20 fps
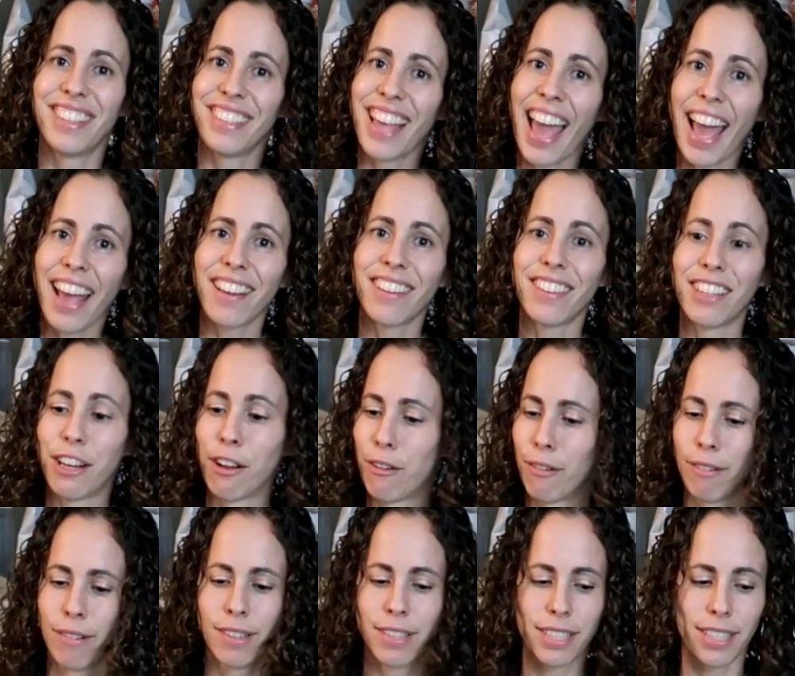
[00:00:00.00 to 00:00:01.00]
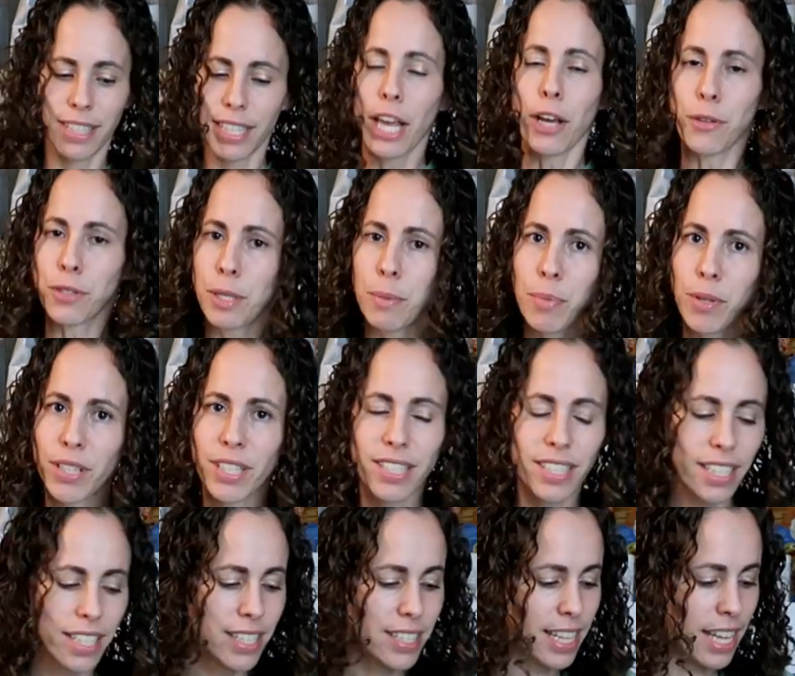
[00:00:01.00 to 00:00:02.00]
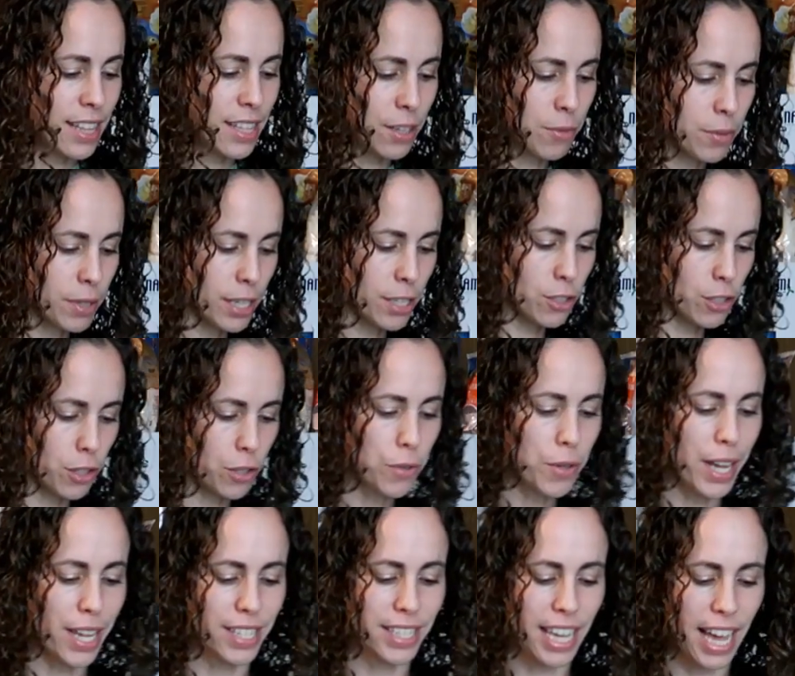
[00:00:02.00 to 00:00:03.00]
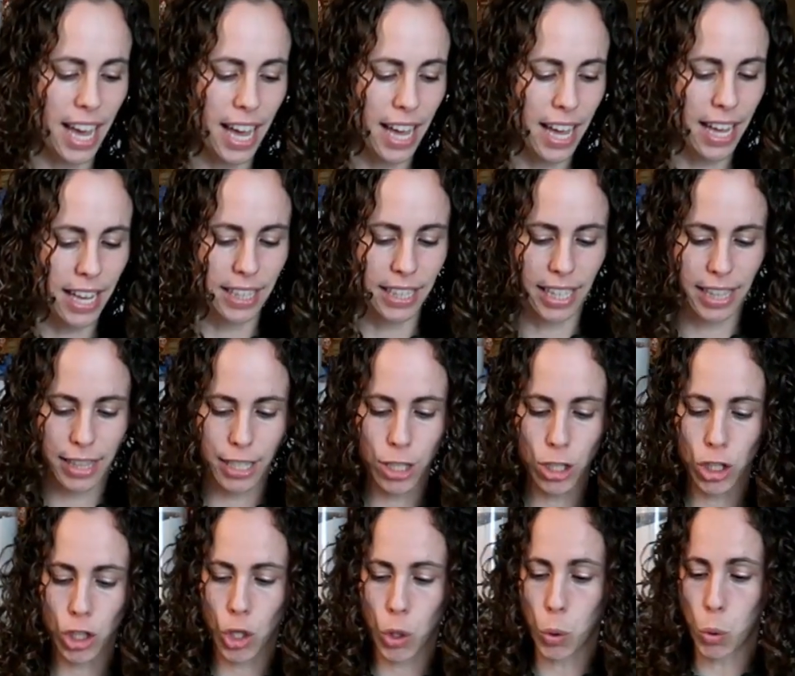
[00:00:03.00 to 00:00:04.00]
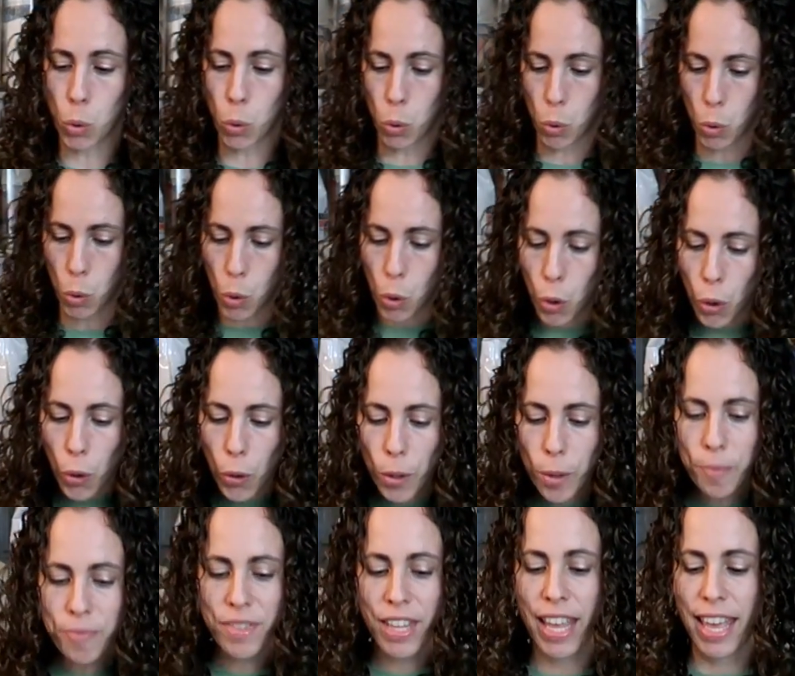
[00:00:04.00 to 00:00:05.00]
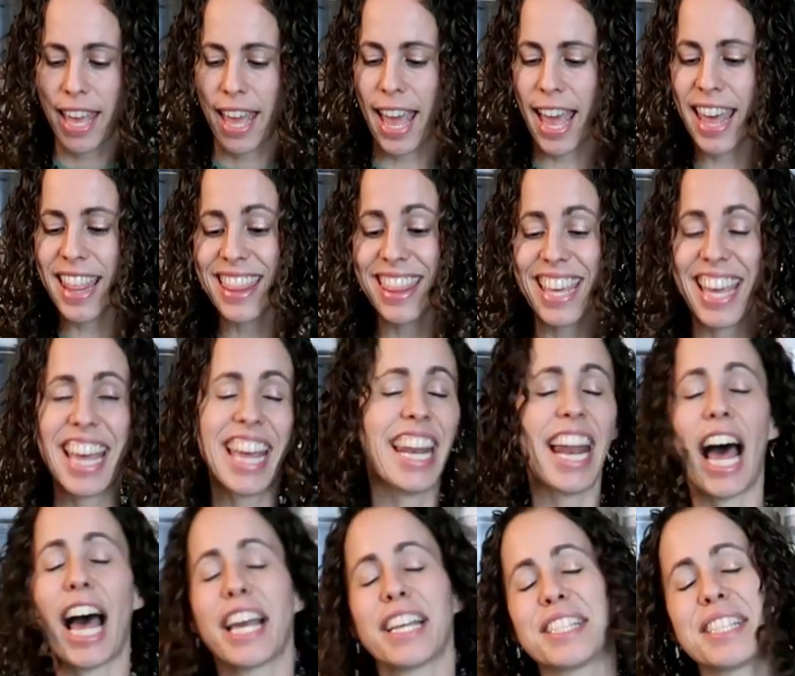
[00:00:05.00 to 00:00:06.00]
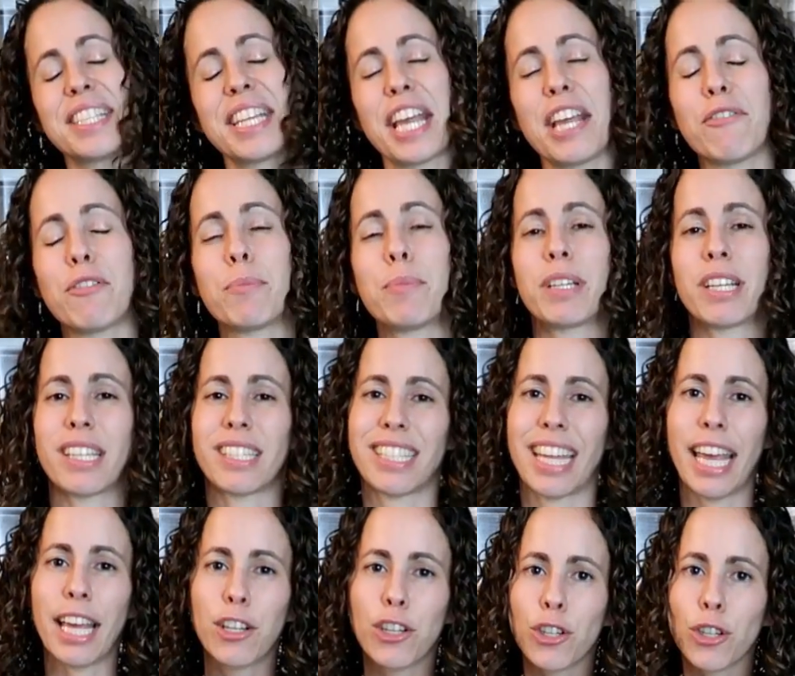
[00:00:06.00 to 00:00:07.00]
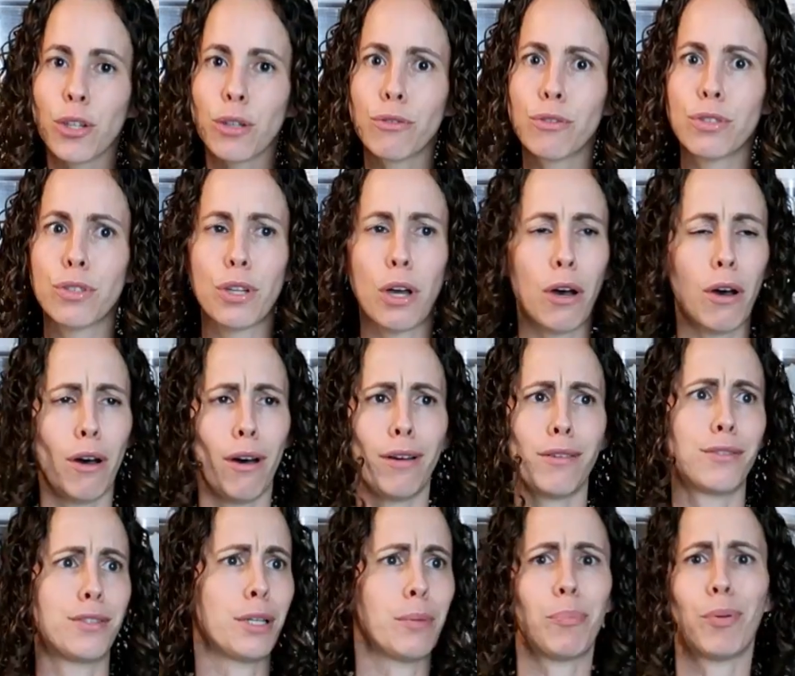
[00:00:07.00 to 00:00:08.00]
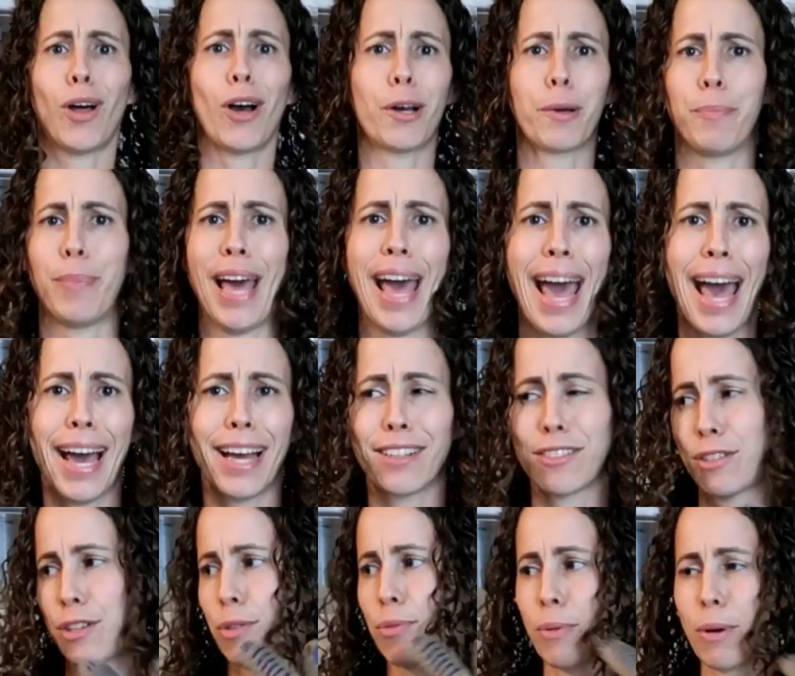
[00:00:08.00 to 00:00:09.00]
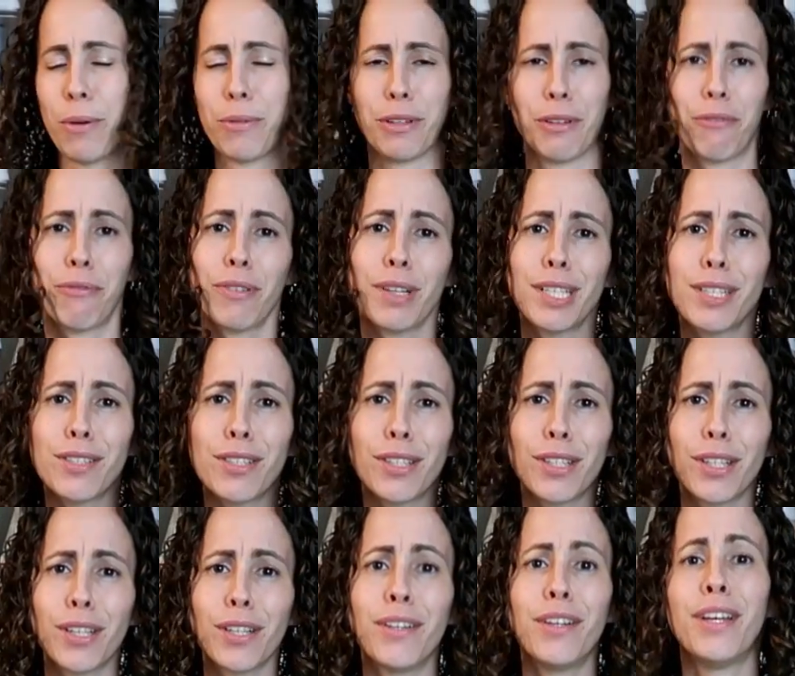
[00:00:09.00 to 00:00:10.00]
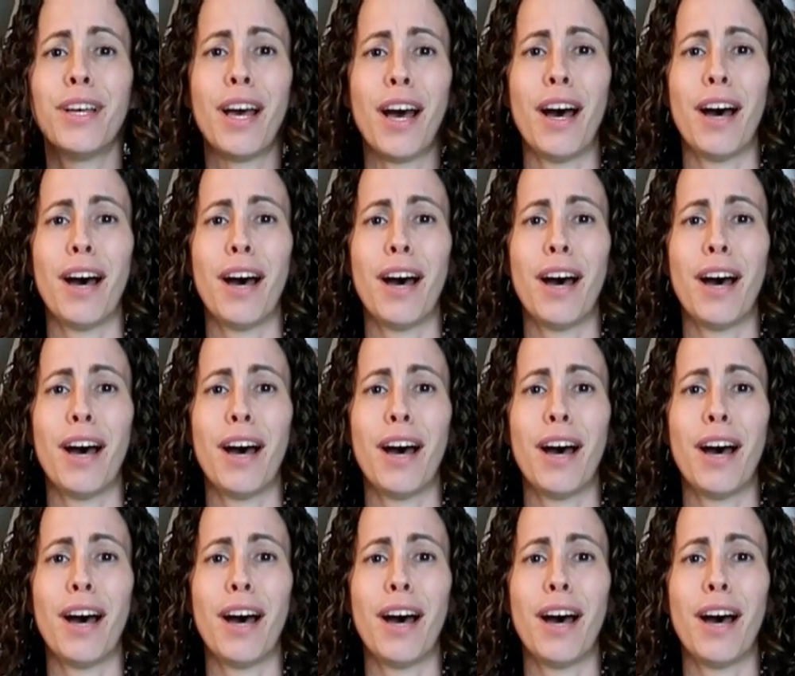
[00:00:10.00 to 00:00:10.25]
Yay! See how simple this is? And then what I do is I let this cool and then I save them in containers, Ziploc bags to throw in the freezer,